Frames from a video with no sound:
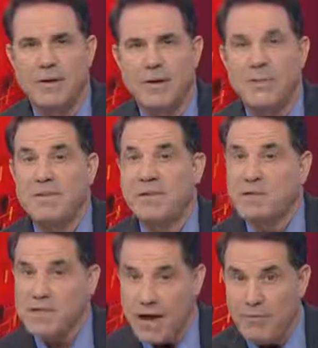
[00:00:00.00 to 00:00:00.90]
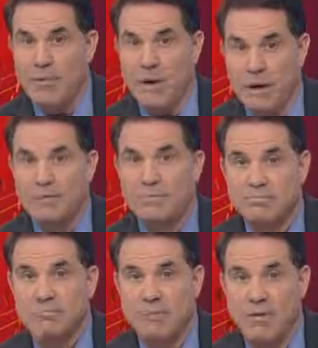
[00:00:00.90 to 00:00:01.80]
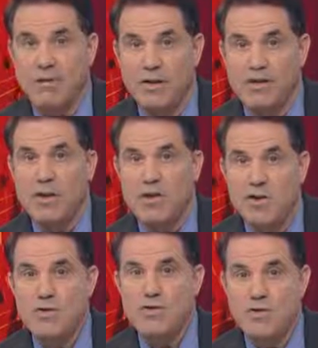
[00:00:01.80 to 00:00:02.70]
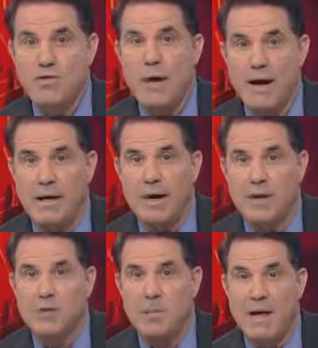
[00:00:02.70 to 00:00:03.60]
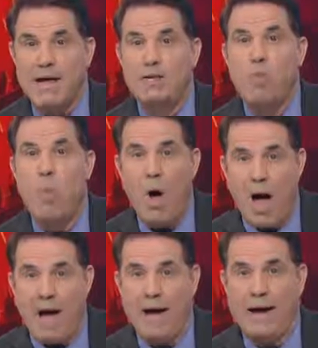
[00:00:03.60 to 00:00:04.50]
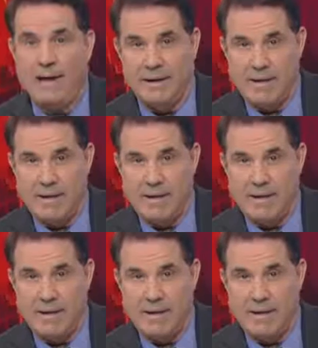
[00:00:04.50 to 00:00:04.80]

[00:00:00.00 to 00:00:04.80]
But the discovery of this new strain explains why